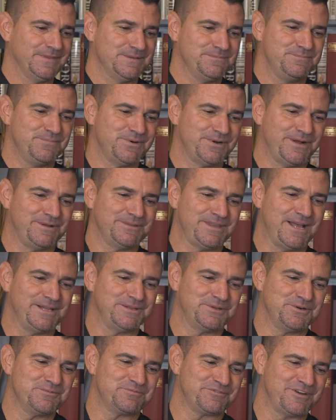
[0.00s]
put out that
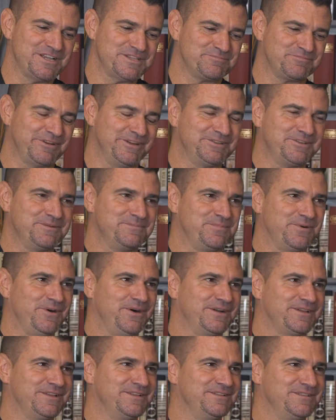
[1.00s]
little press printed
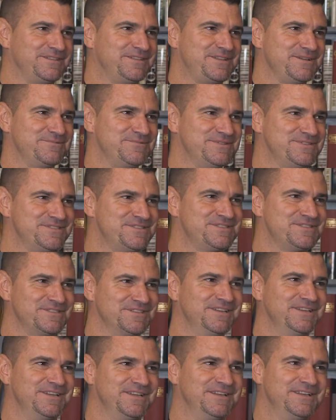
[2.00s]
book, and there was
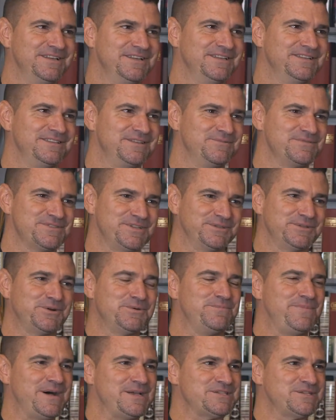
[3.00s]
a little
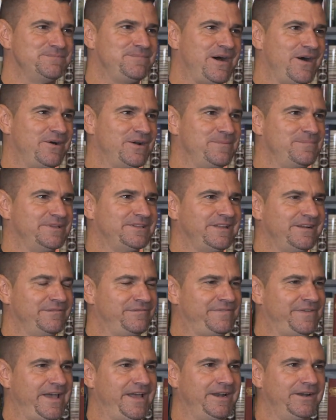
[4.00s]
buzz about it, but then it
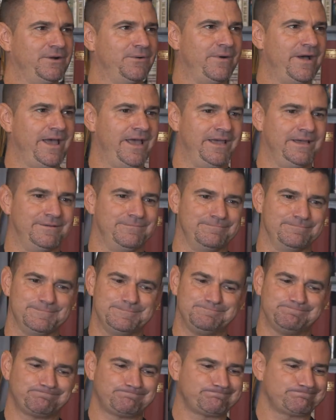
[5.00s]
faded away, and
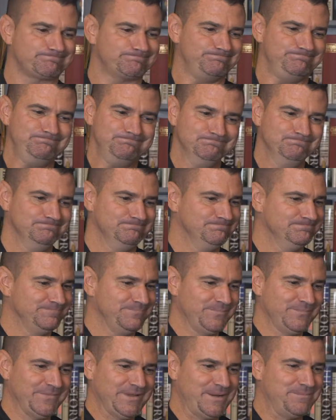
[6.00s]

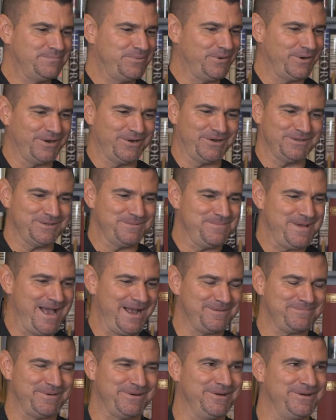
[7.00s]
I put it on the
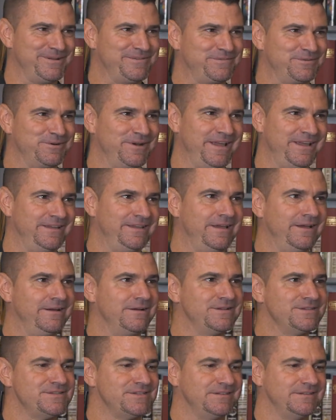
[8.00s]
back burner for 8
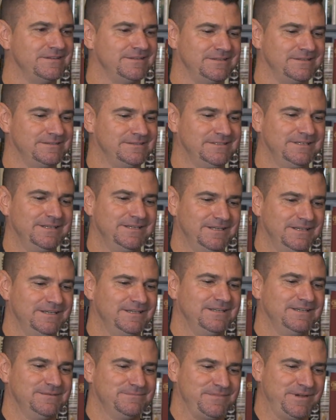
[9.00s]
years. And
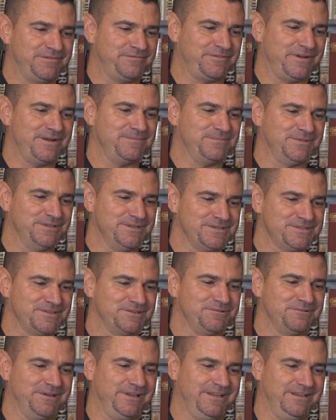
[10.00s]
my friend Melissa
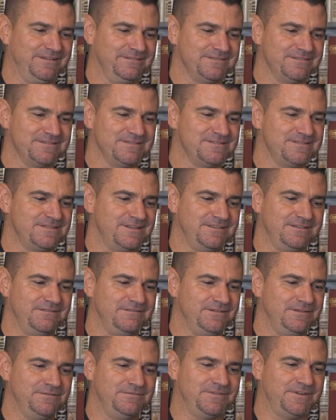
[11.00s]
Green said,
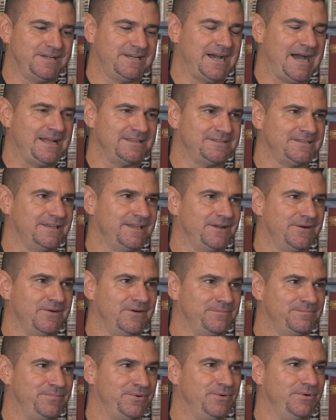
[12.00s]
you've got to get
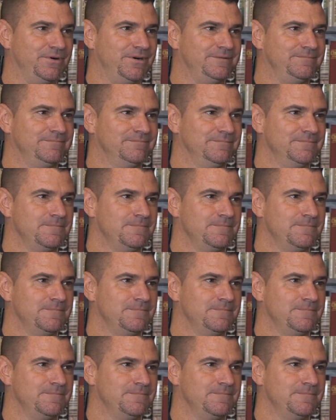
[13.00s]
on board